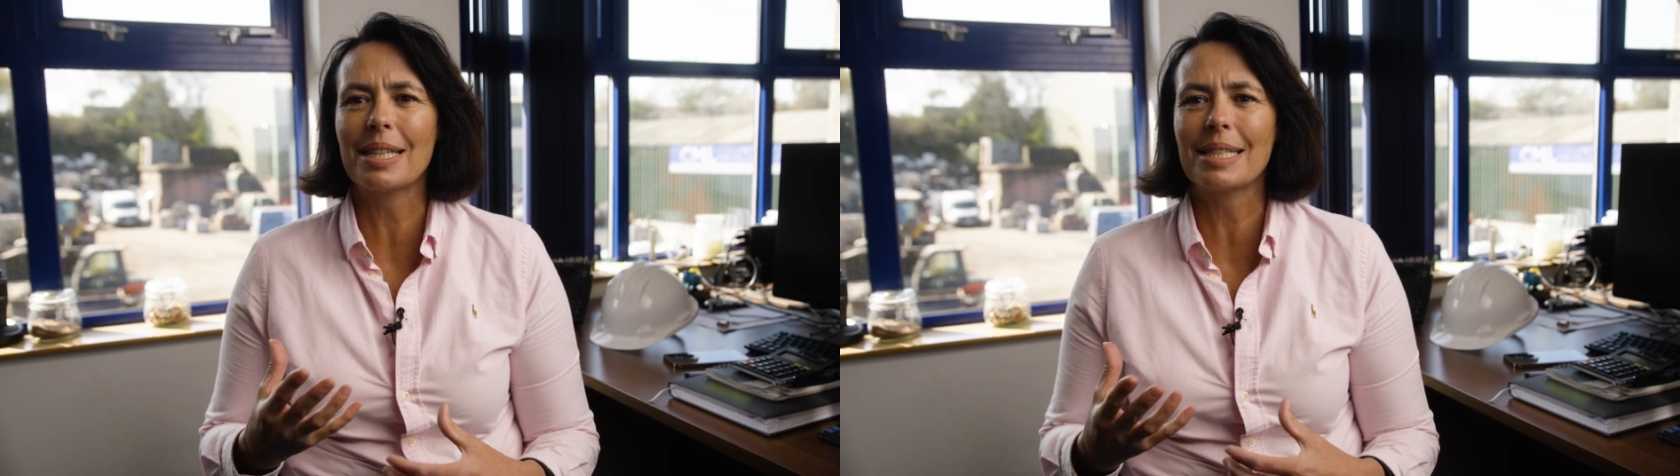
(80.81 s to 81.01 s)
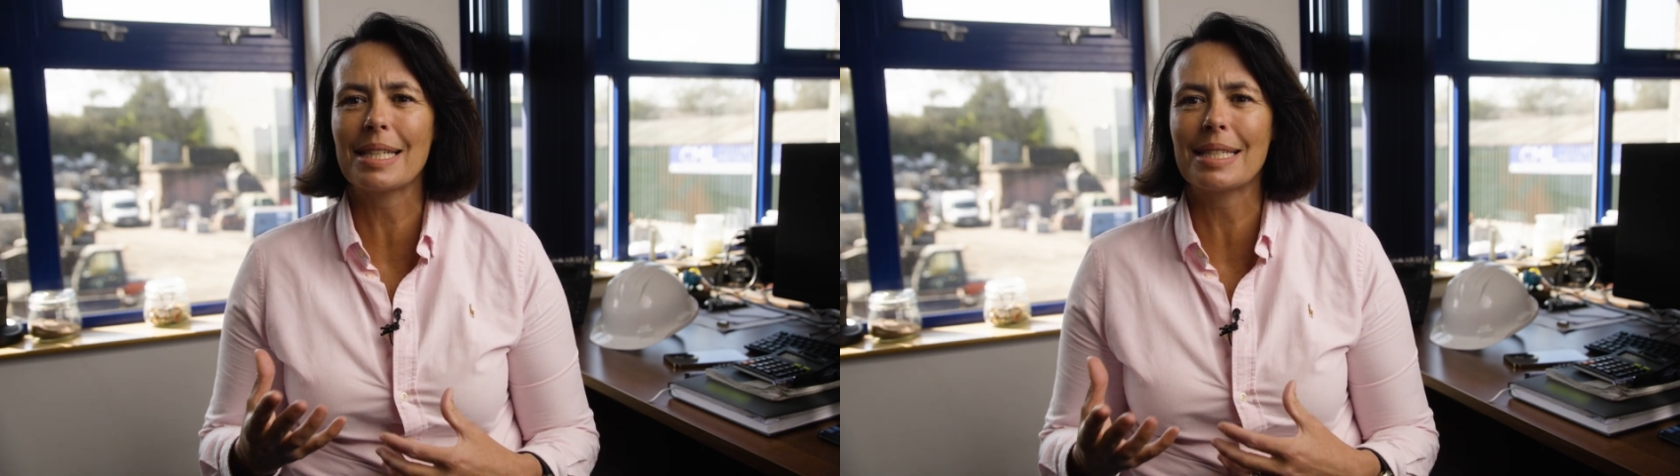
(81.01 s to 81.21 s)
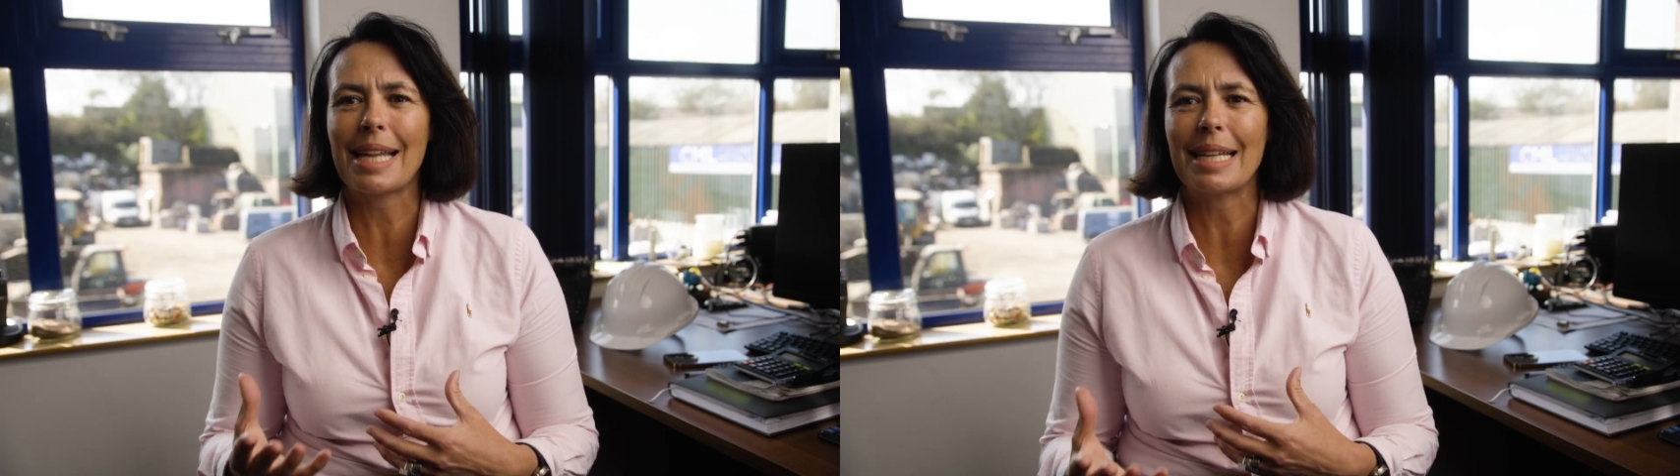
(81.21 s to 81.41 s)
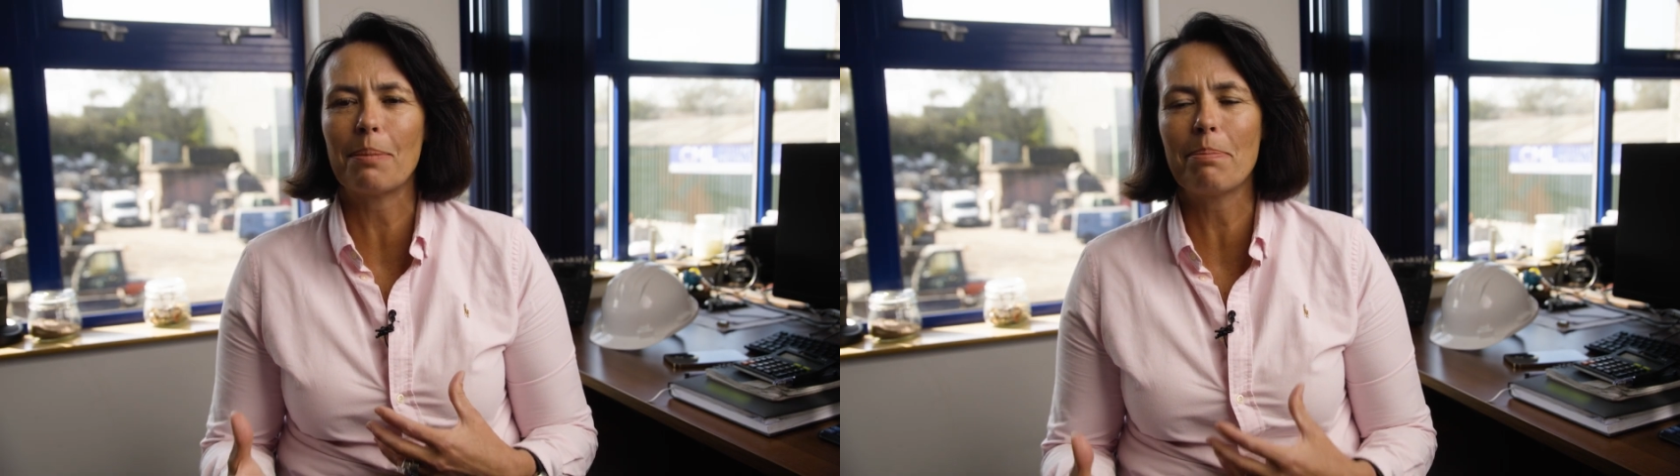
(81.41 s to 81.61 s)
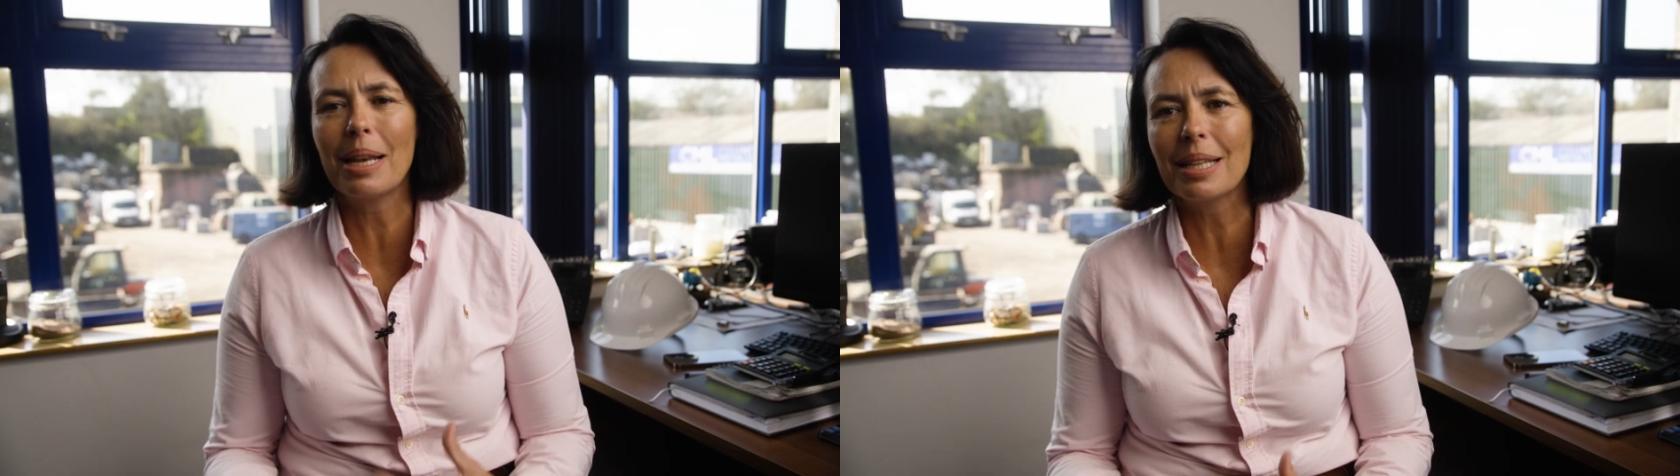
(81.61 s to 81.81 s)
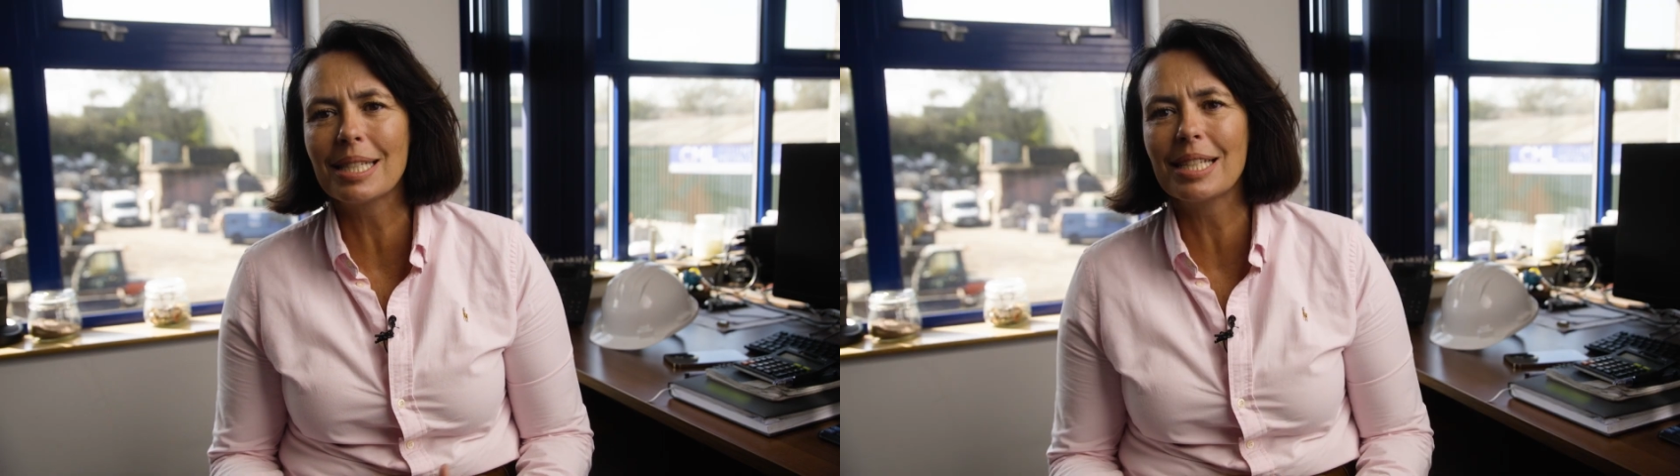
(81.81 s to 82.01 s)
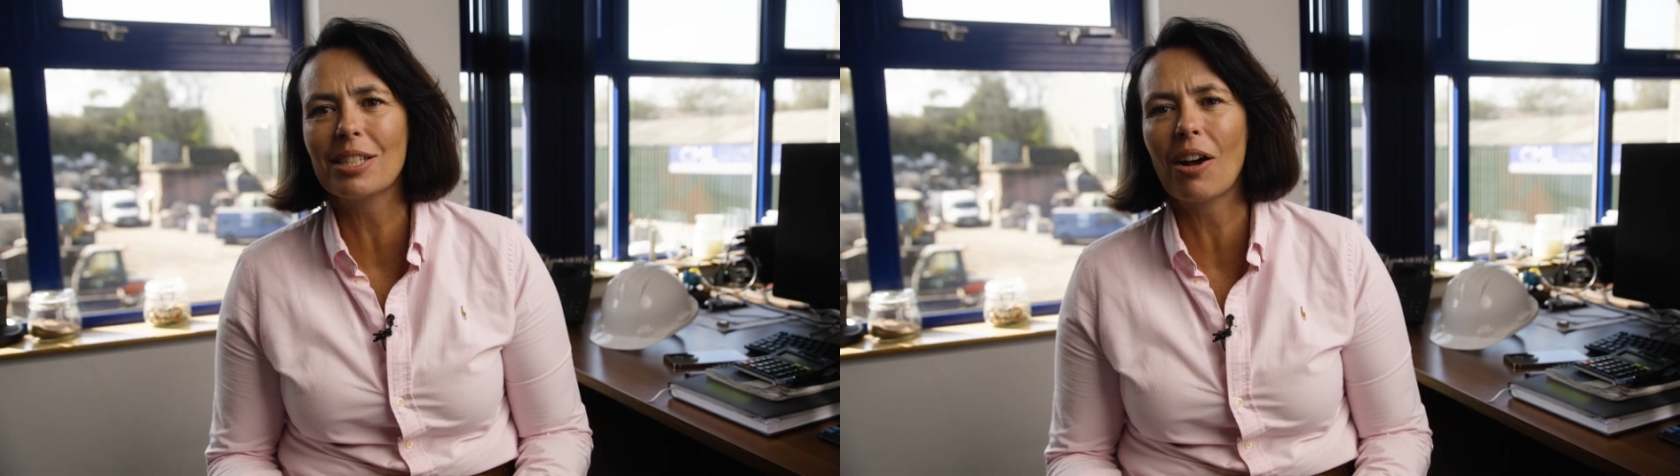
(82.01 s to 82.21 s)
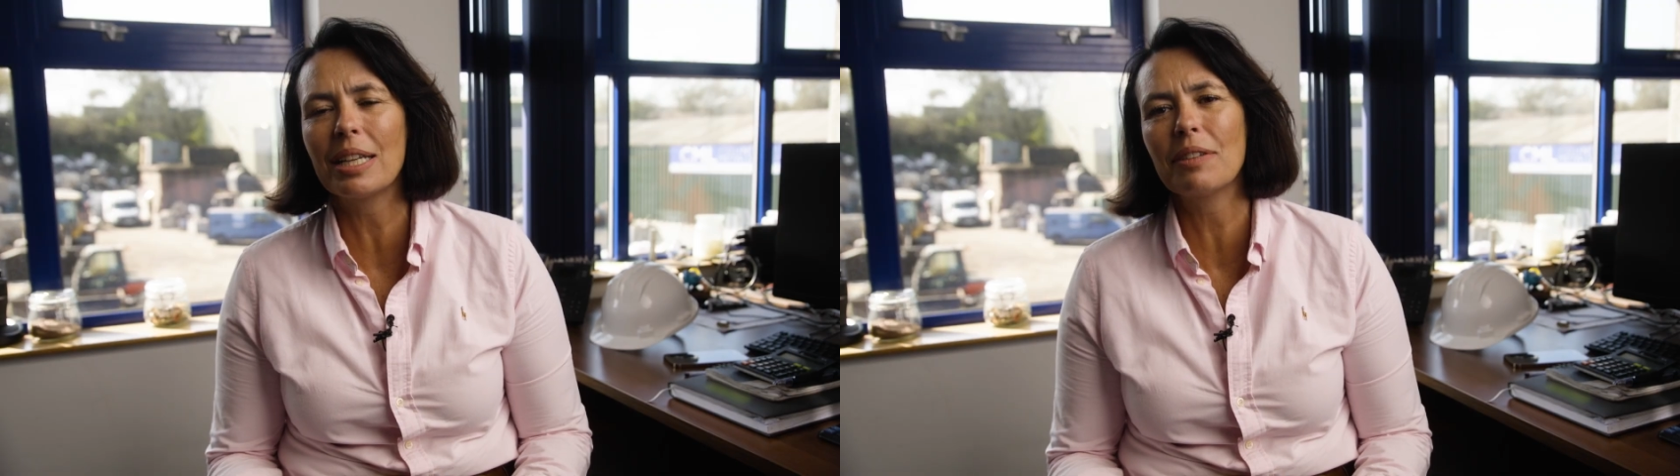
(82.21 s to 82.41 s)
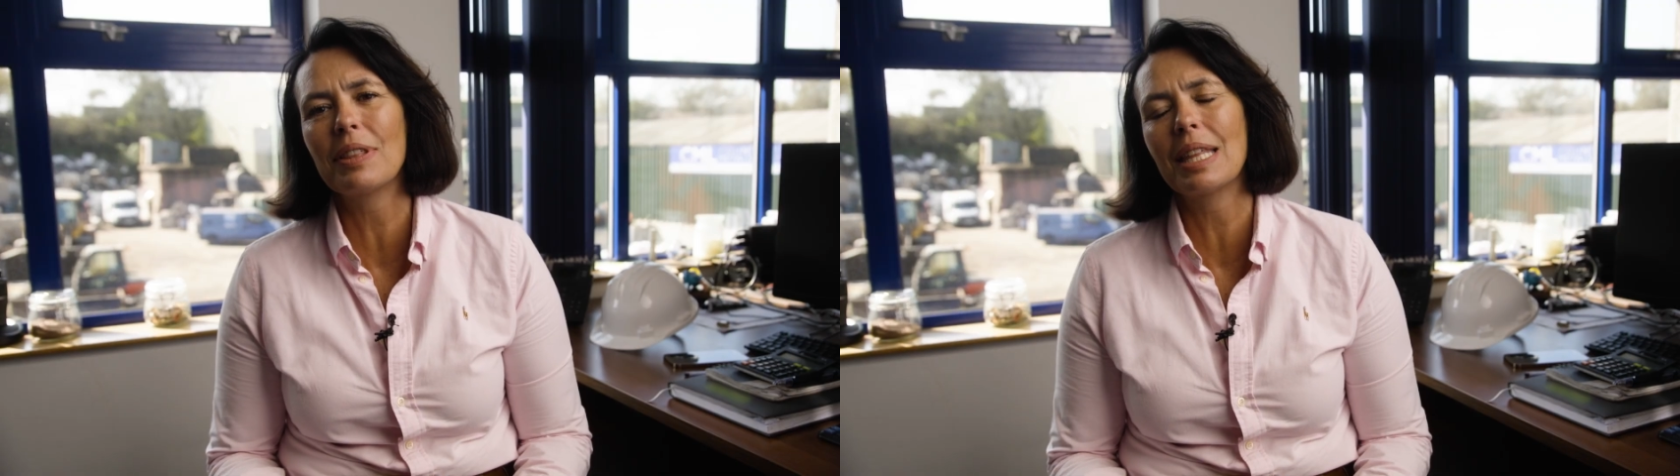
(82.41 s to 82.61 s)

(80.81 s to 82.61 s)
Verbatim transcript: the sustainability side of